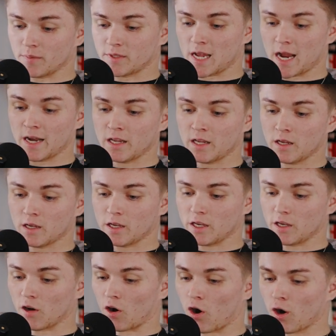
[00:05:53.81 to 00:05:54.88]
Teddy
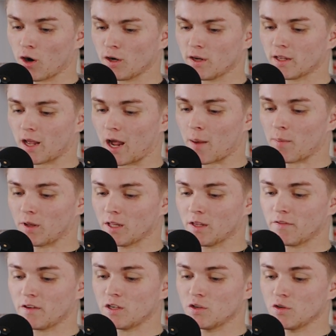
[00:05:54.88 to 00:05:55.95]
Guillard, I
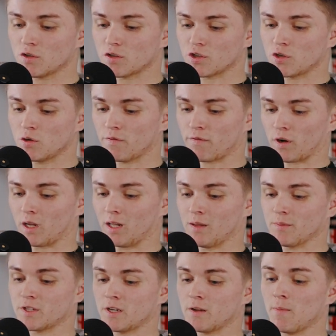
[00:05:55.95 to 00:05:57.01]
believe he used to shoot for
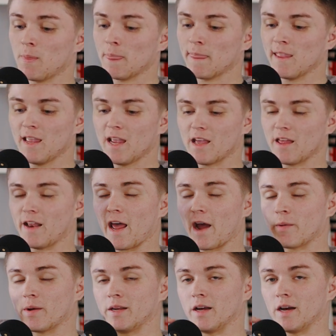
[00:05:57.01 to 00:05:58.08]
Clemson, and now
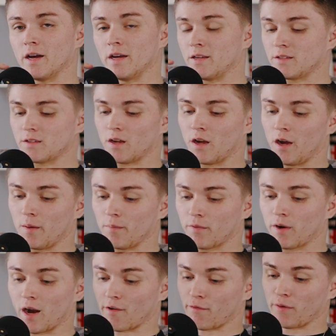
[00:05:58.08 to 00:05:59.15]
he does
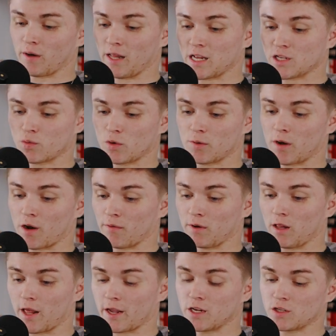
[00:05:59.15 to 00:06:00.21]
kind of freelance work, but I
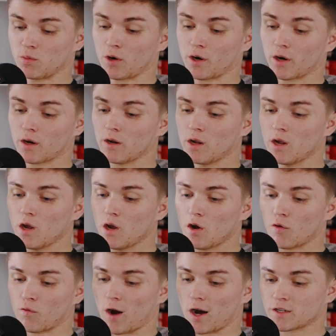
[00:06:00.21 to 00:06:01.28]
really like his work.
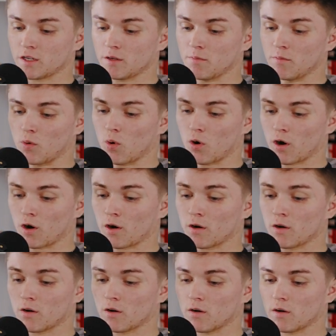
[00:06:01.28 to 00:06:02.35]
Roxy
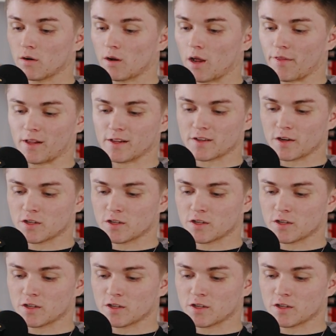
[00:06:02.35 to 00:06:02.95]
Moore, I think that's how